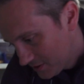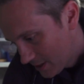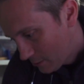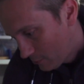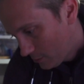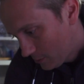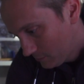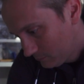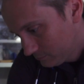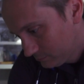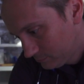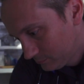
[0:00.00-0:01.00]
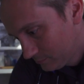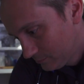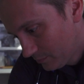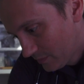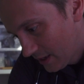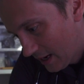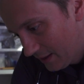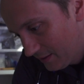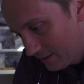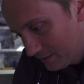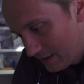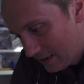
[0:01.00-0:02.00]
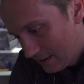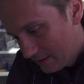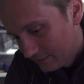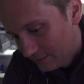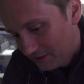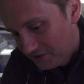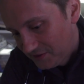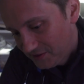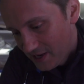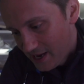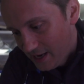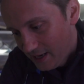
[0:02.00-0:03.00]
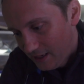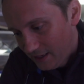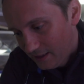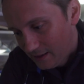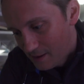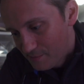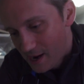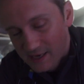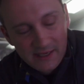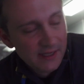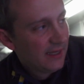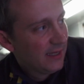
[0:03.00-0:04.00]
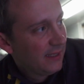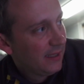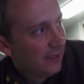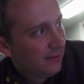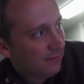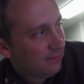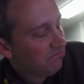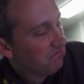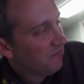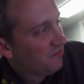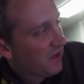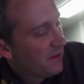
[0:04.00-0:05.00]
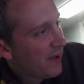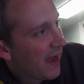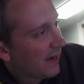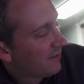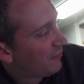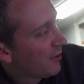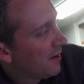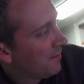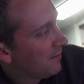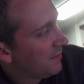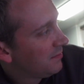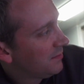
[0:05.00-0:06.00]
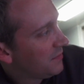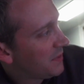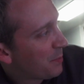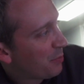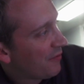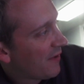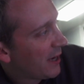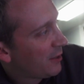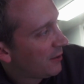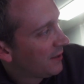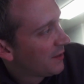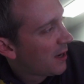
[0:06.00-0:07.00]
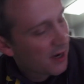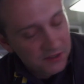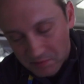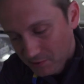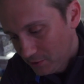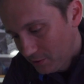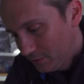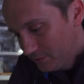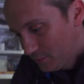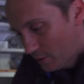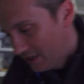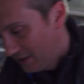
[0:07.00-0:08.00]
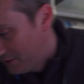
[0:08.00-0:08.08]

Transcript: is now on. Yeah, so now and I'm talking to someone. Let's say yes. I'm not getting any feedback from the provider in the hospital, you want to